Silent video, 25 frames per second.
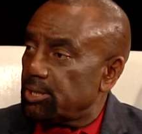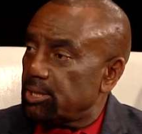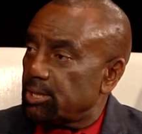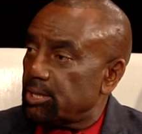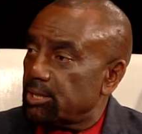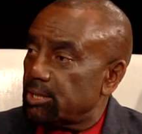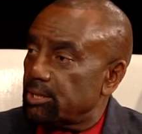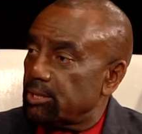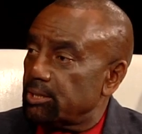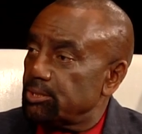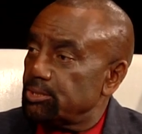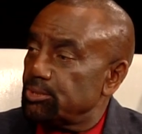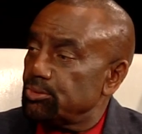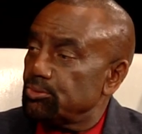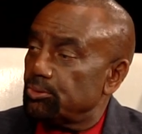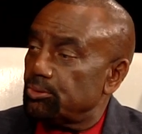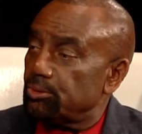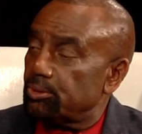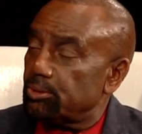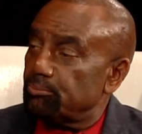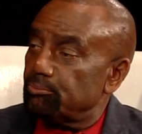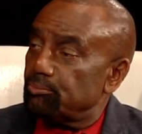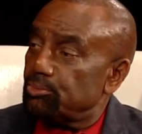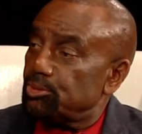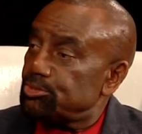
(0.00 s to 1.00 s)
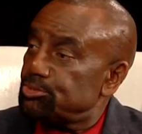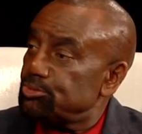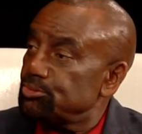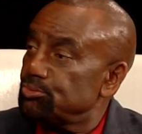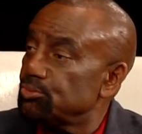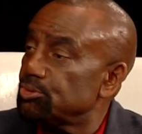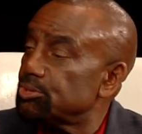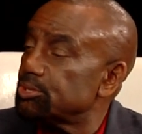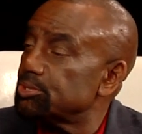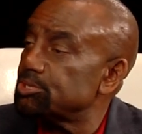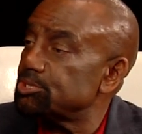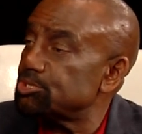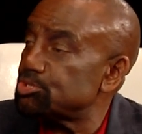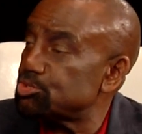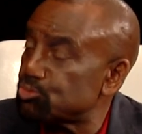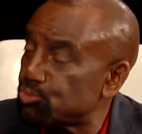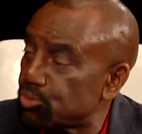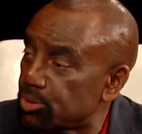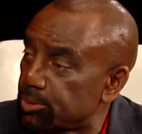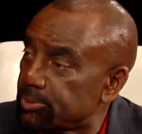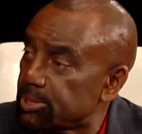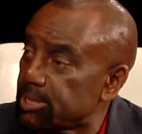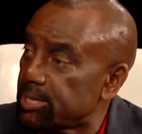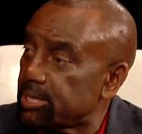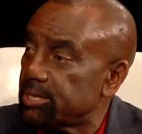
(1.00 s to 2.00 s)
not? But you would have
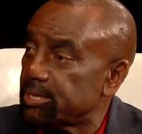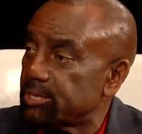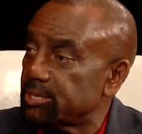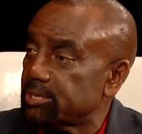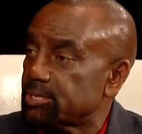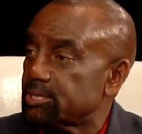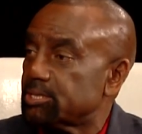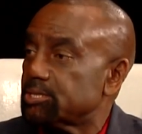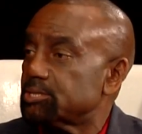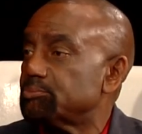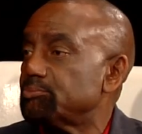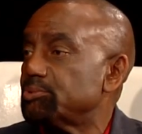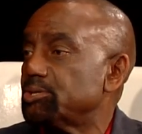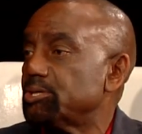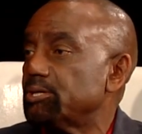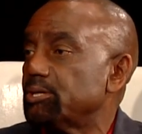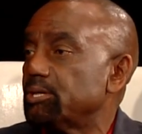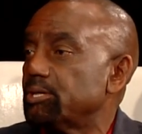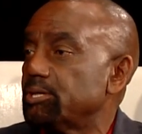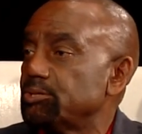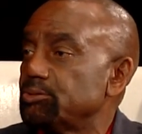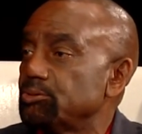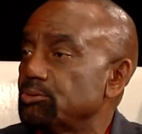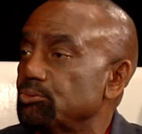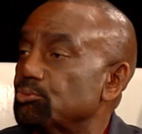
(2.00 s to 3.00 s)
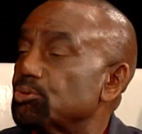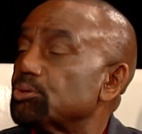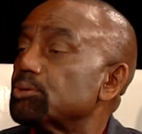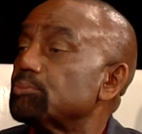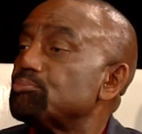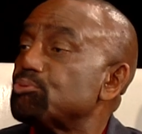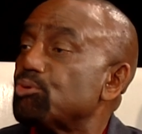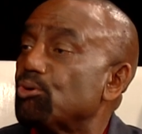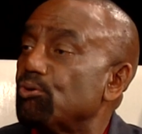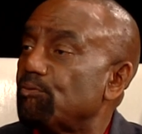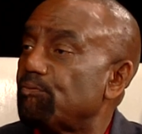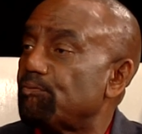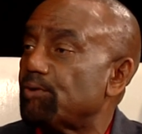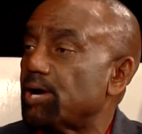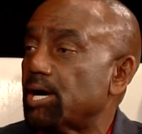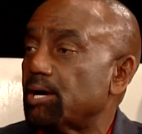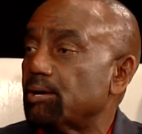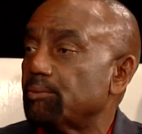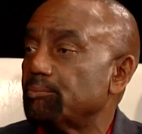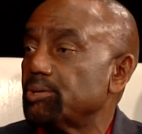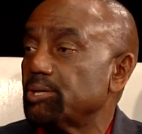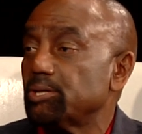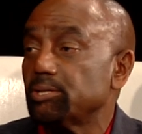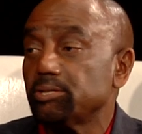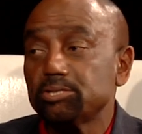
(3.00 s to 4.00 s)
discriminated against me, and you would have
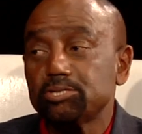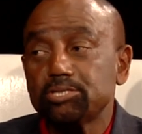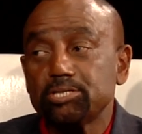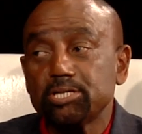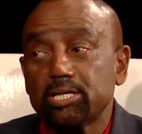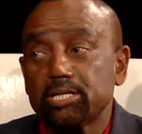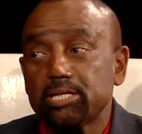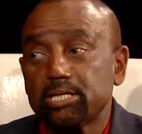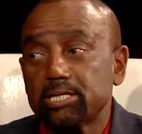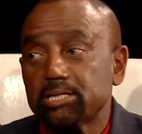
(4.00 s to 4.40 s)
profiled me. You said